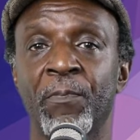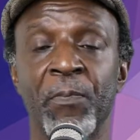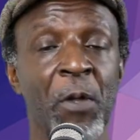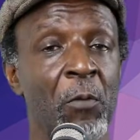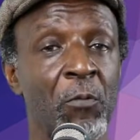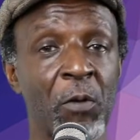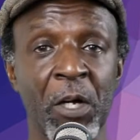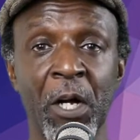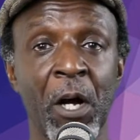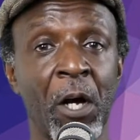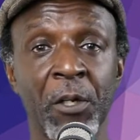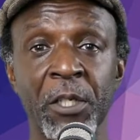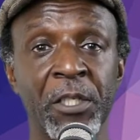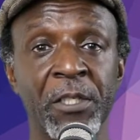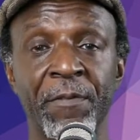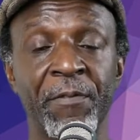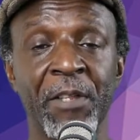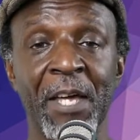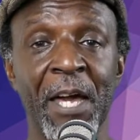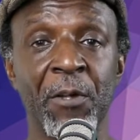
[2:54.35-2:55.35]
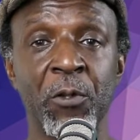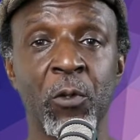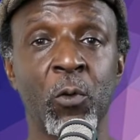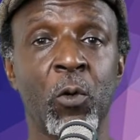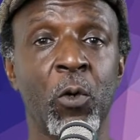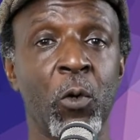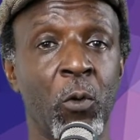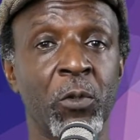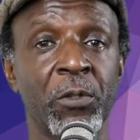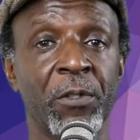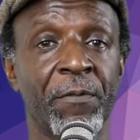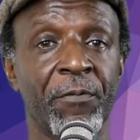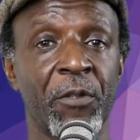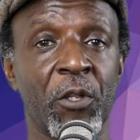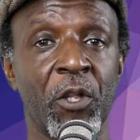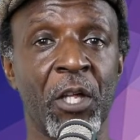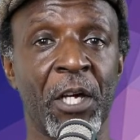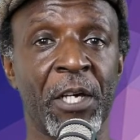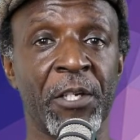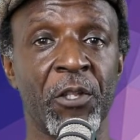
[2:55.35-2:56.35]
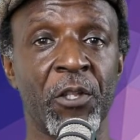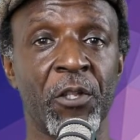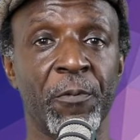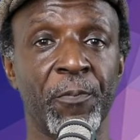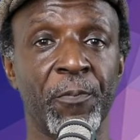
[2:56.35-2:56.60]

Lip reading: regardless of the actual cause of the change.